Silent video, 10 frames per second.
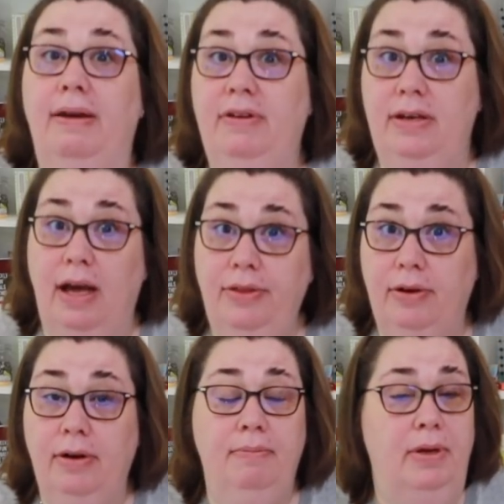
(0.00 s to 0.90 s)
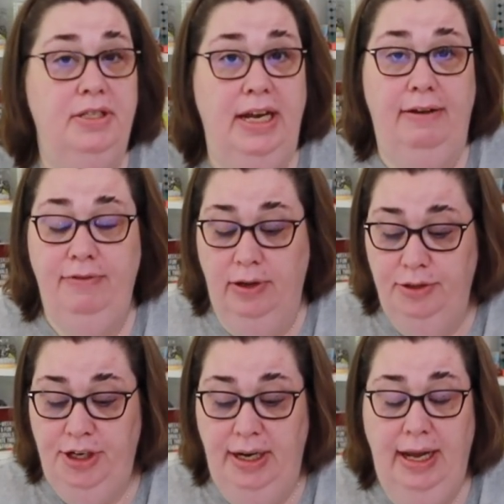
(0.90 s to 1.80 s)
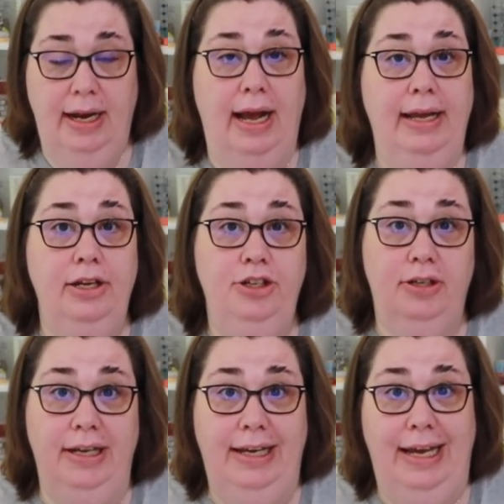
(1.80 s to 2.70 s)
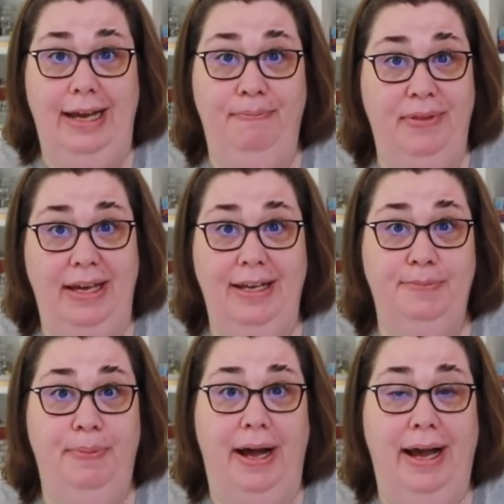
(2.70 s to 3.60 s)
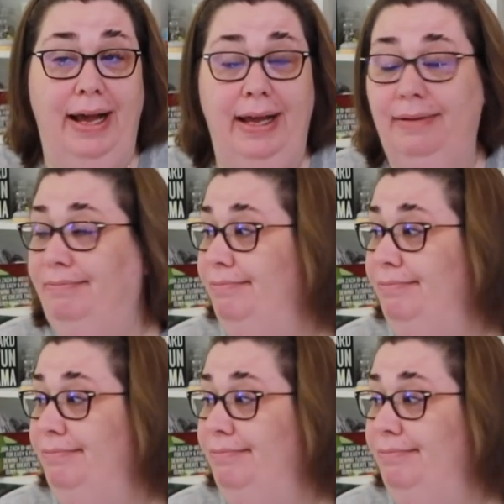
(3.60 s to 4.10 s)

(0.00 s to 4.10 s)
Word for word: We have another must have notion, and I usually keep these by